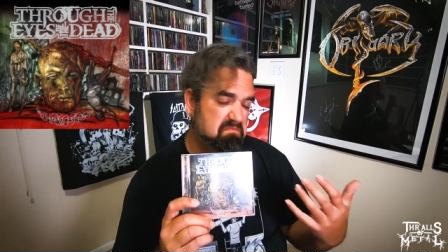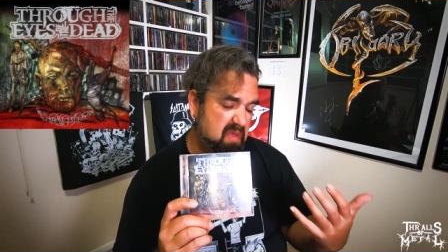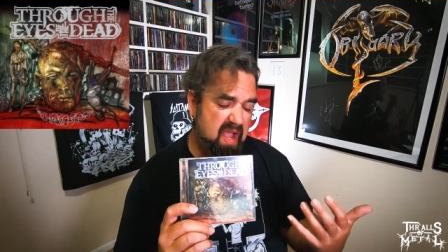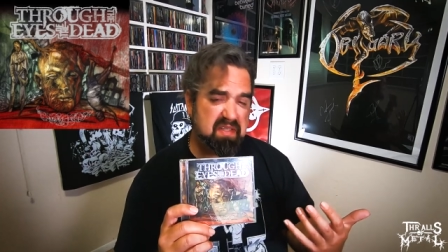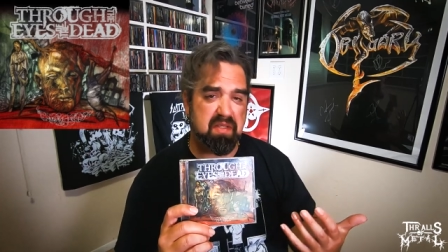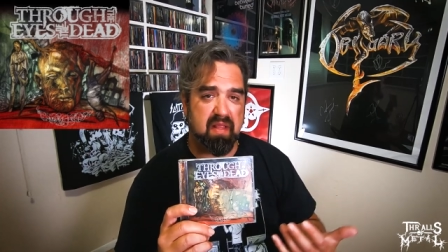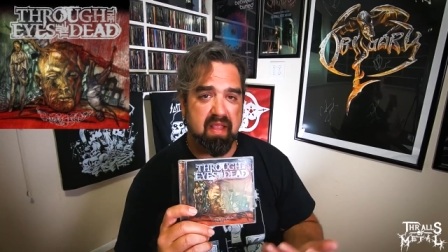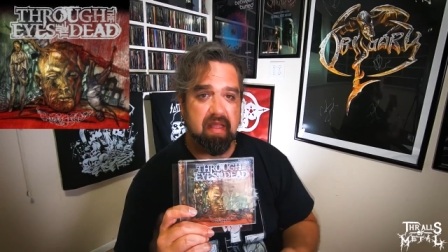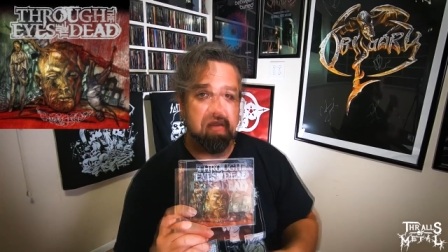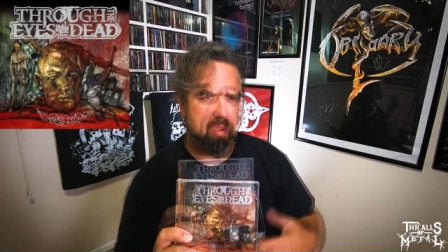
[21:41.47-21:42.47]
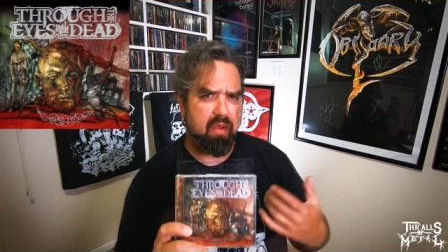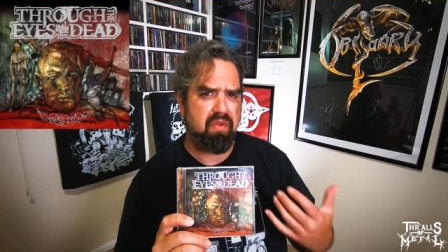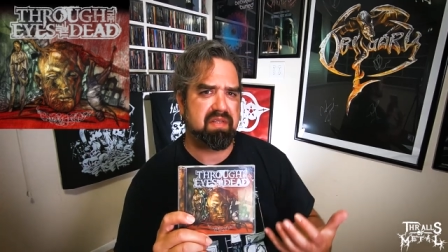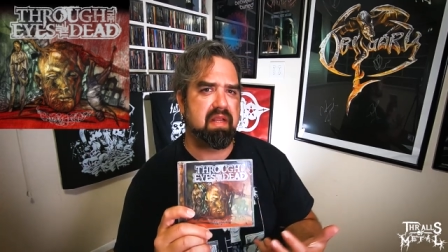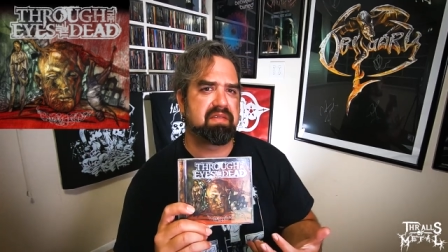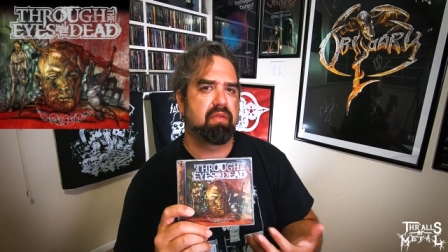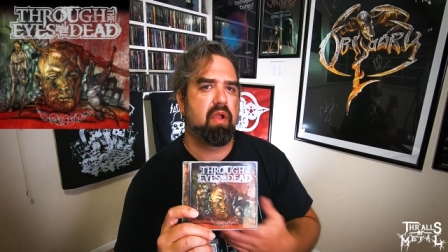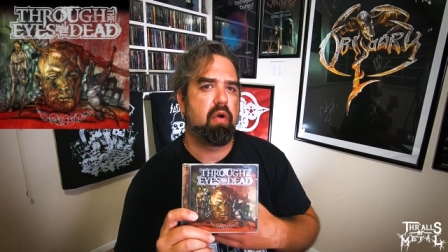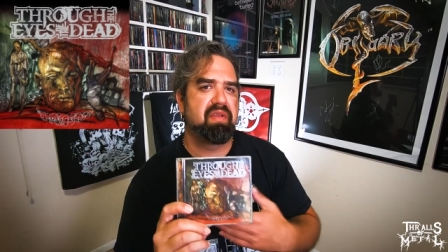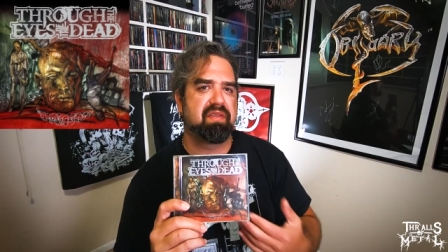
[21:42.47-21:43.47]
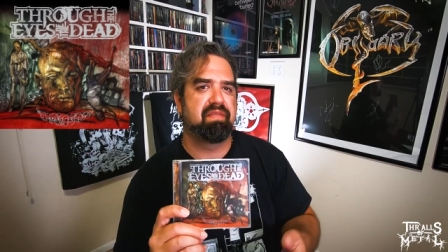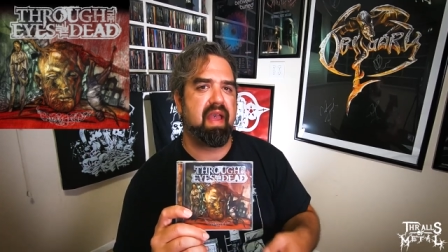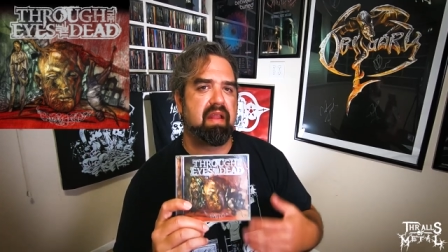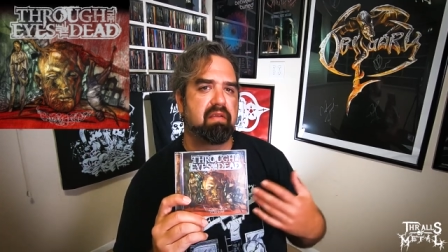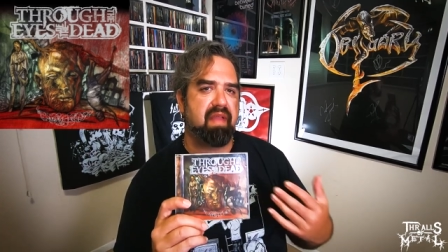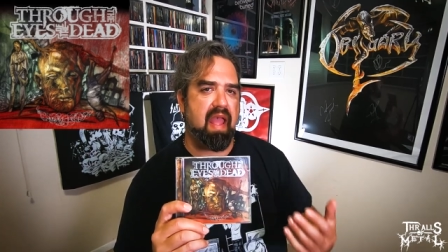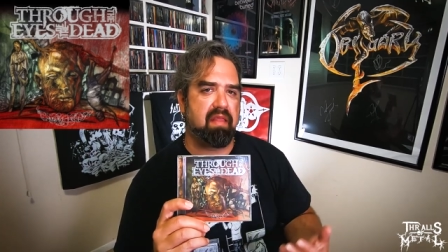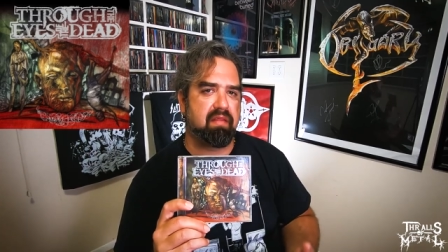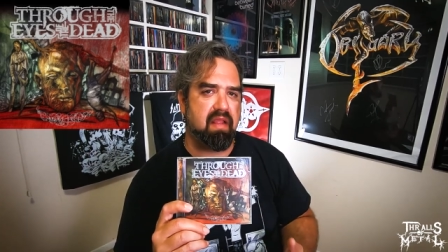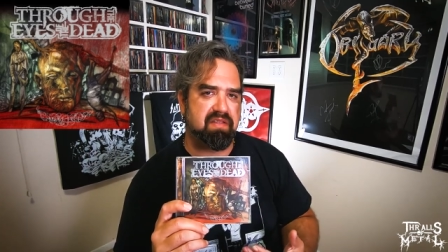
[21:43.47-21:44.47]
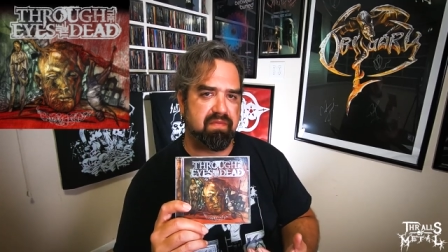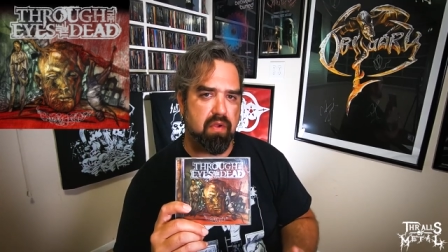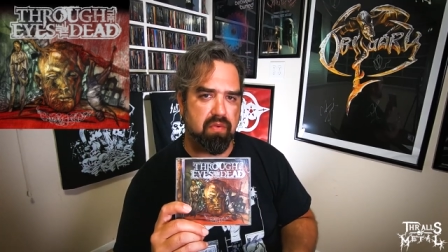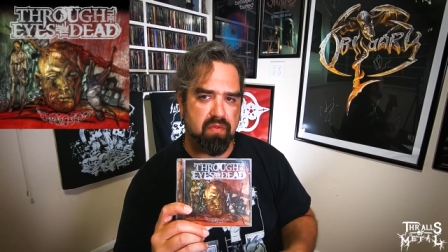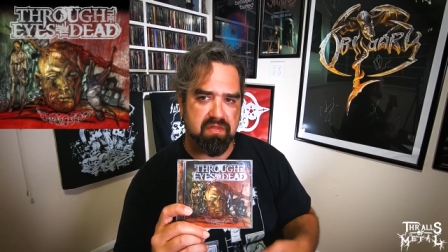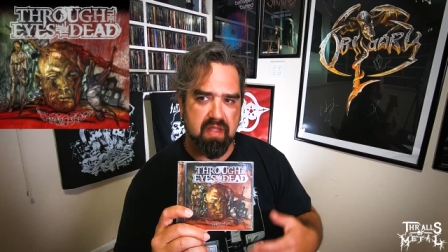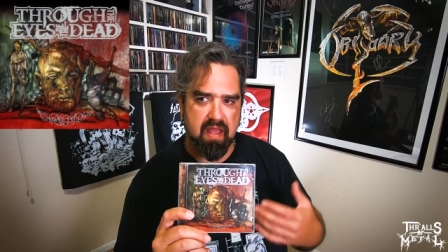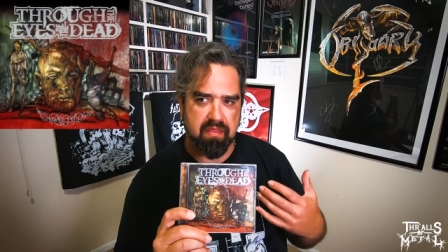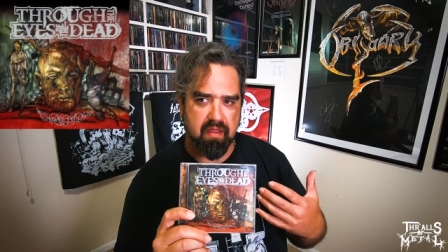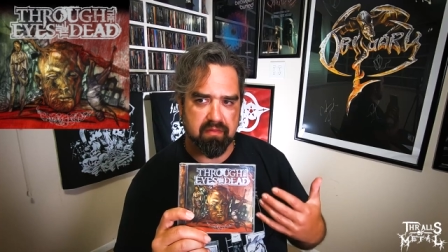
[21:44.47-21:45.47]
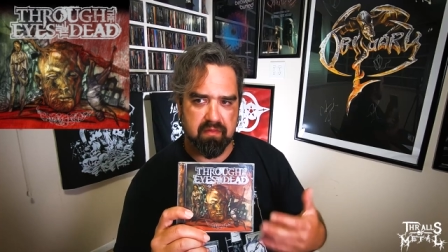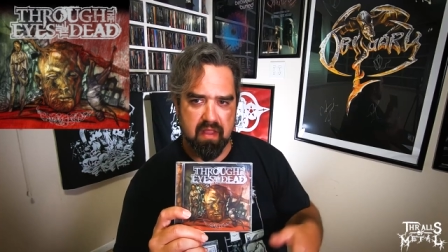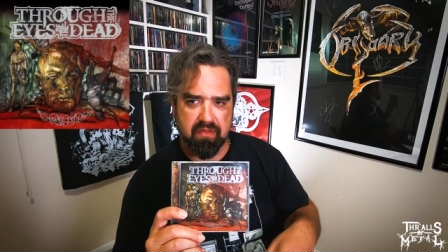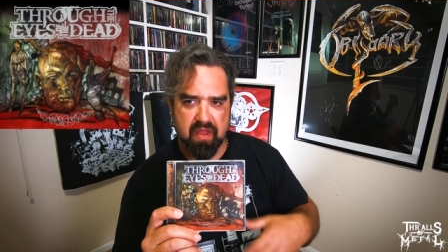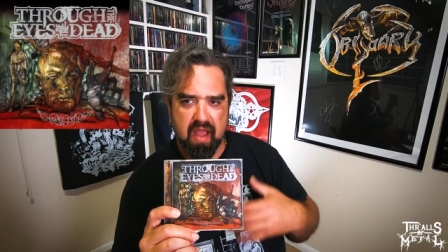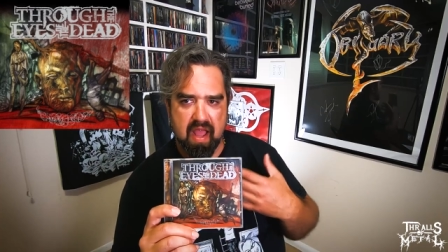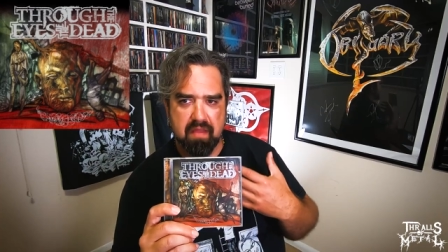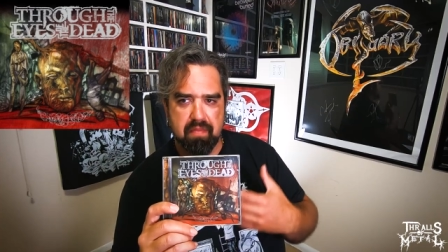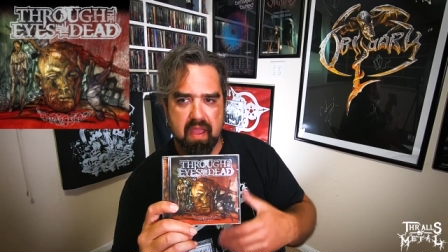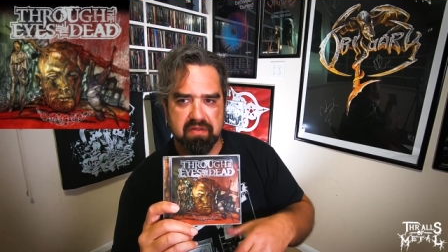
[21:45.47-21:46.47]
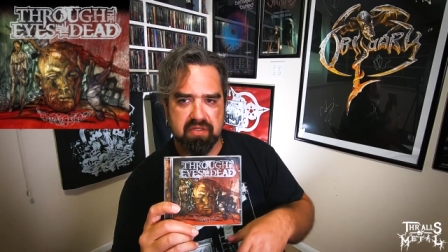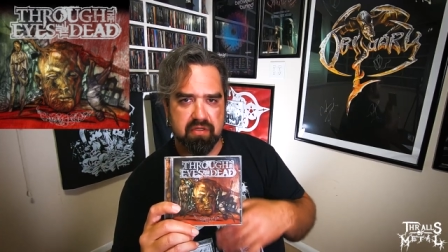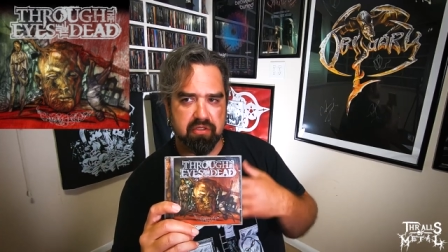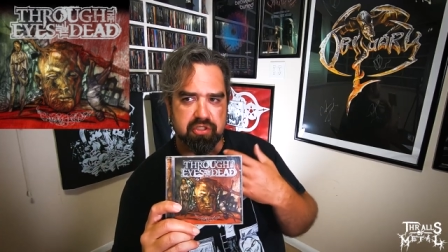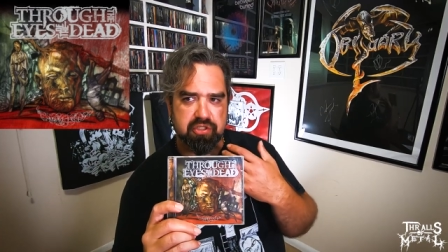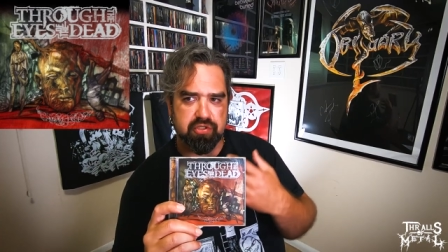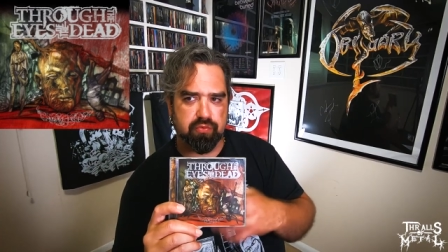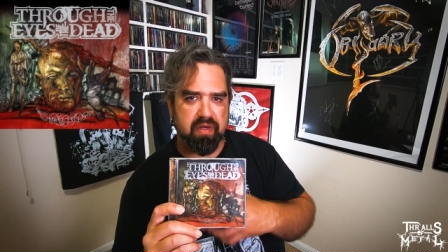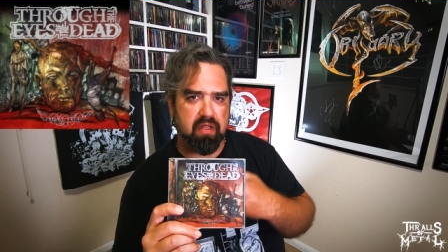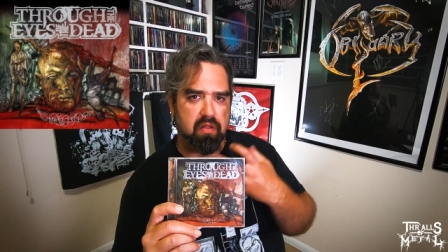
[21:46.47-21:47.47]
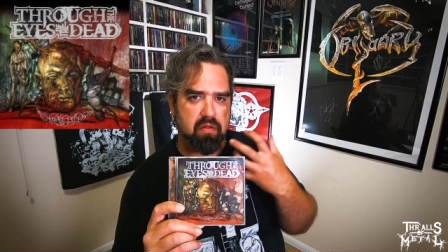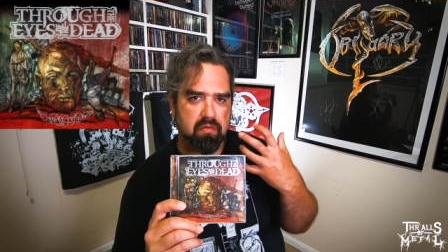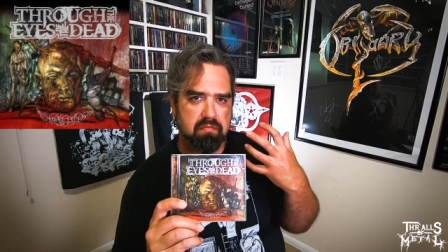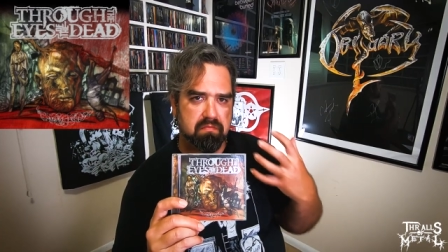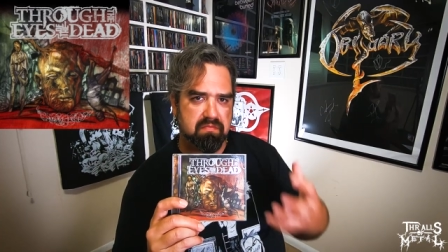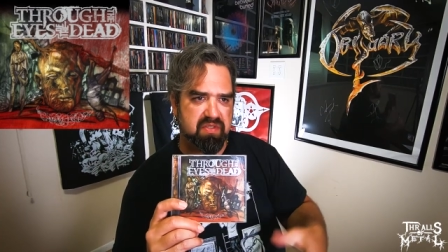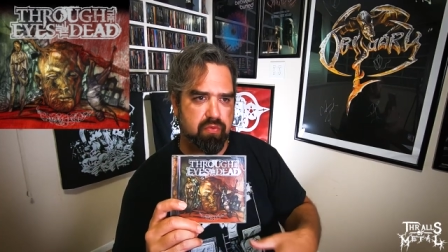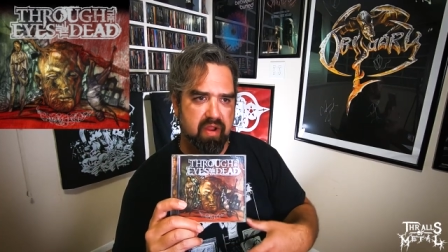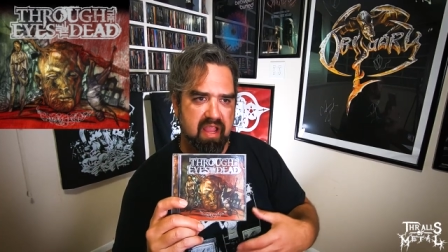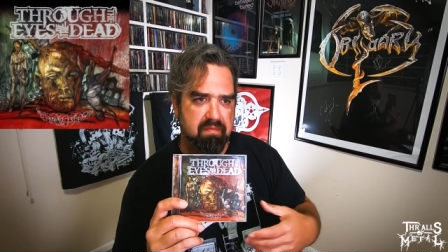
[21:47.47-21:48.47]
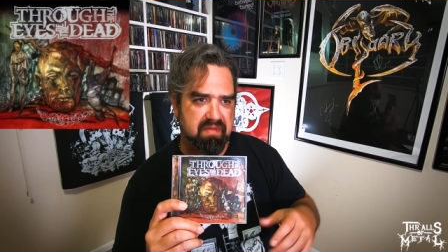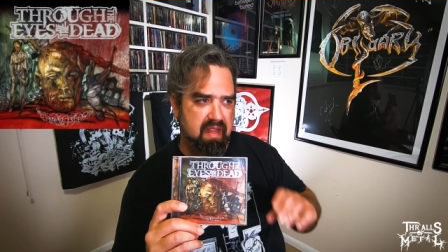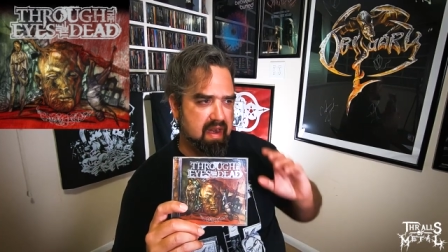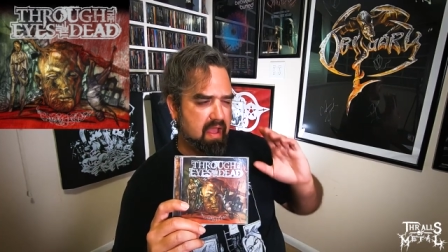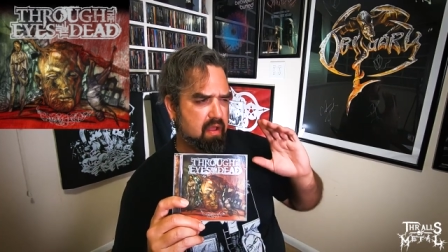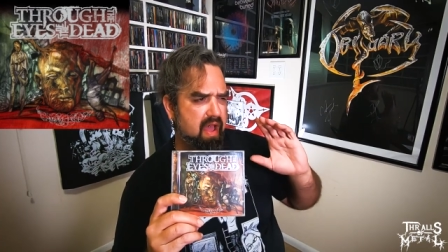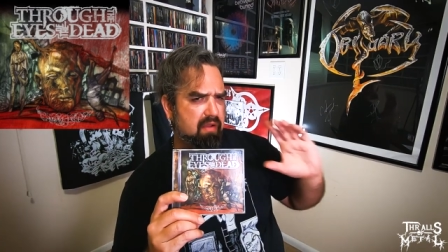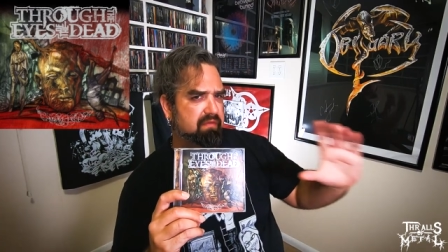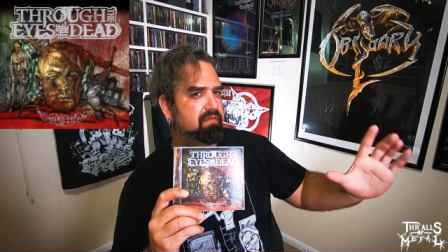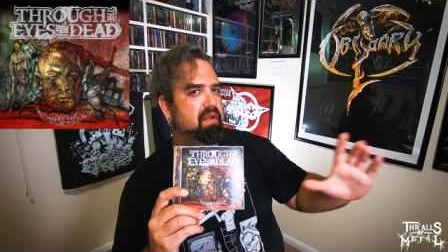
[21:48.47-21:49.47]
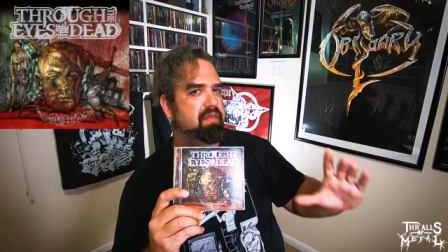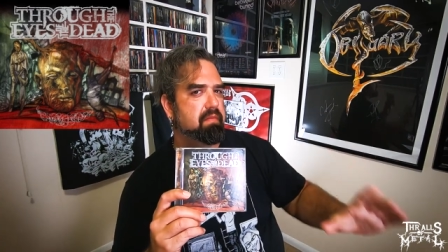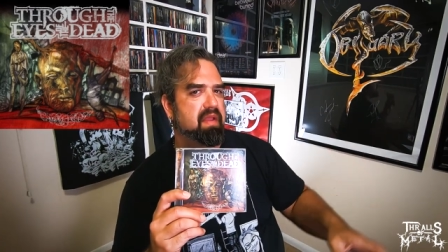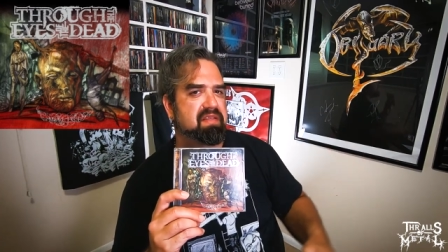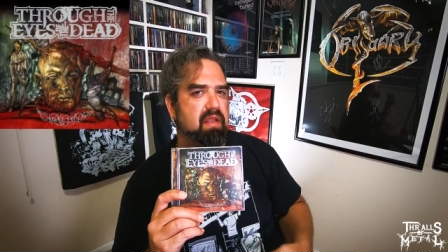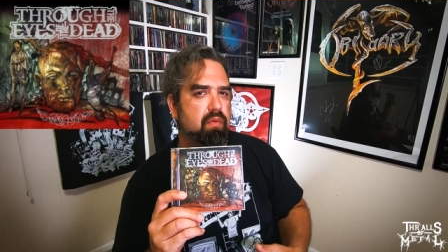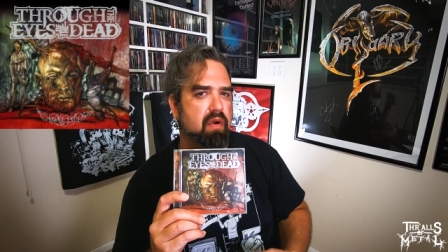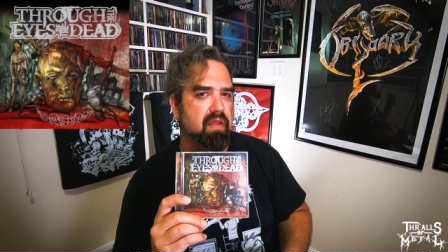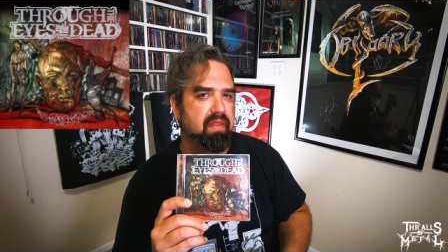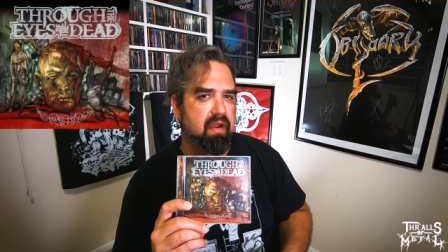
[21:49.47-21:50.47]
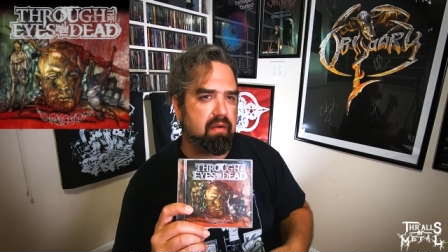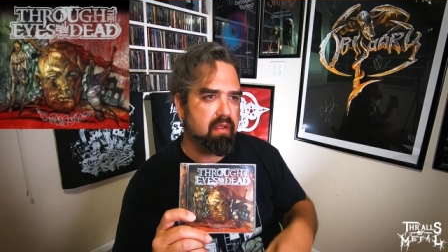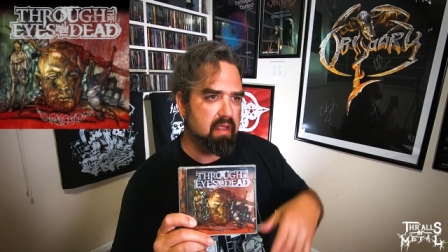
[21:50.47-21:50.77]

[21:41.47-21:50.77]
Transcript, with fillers: I still like it, but I wasn't necessarily always a fan of Anthony's vocals. I thought, you know, the high-pitched, shrill screams and how out front in the mix they were on there